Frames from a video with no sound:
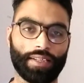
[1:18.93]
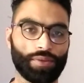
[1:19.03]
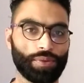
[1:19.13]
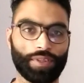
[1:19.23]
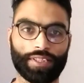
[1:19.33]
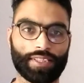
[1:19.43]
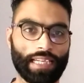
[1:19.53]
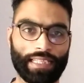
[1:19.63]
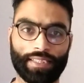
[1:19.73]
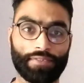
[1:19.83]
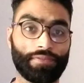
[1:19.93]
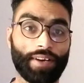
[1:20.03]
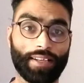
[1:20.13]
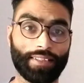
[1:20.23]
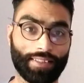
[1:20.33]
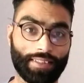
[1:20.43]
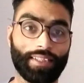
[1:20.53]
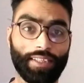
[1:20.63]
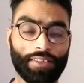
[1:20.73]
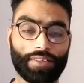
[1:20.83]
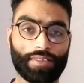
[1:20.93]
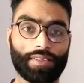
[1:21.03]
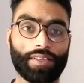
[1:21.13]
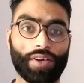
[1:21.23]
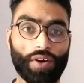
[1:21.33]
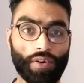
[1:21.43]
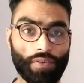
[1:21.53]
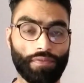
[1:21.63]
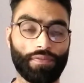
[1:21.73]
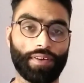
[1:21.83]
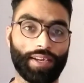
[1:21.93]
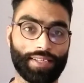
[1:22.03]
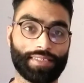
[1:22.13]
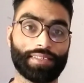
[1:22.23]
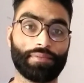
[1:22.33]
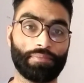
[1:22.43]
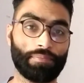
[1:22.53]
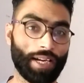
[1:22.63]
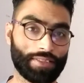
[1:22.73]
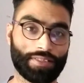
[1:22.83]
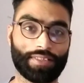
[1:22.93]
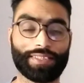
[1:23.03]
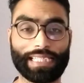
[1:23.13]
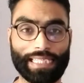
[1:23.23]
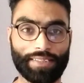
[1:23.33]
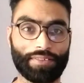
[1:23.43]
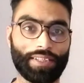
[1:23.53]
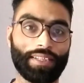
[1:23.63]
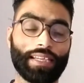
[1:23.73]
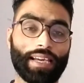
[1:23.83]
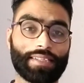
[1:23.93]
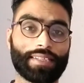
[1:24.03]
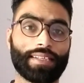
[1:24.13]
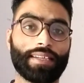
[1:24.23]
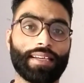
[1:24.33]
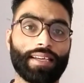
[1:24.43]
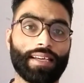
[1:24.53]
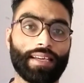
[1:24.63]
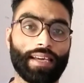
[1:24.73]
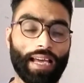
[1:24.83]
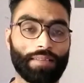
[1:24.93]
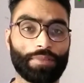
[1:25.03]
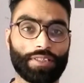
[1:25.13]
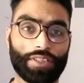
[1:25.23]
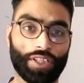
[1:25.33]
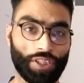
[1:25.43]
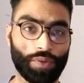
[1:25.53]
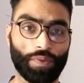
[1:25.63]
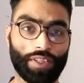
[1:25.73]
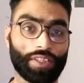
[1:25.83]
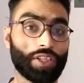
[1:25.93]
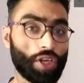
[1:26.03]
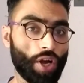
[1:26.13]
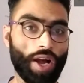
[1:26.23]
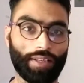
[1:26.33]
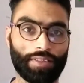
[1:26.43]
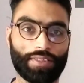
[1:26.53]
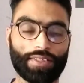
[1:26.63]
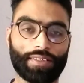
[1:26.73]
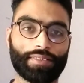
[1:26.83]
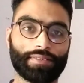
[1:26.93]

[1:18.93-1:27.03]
and who is in the final year of his bachelor's degree at Albert Mission College.